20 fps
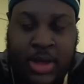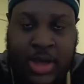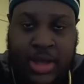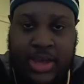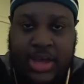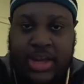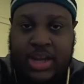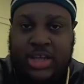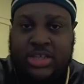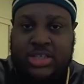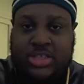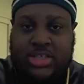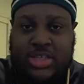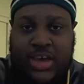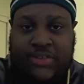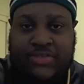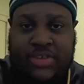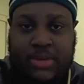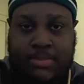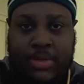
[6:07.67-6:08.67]
Get us a
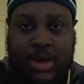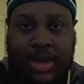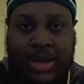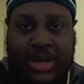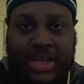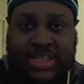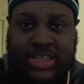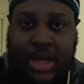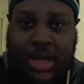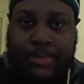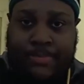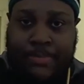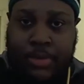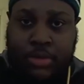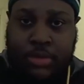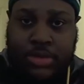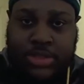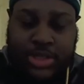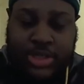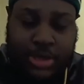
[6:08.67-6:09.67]
safety, man. Let's stop
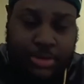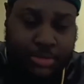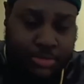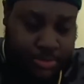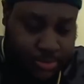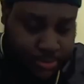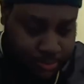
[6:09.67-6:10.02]
bullshitting.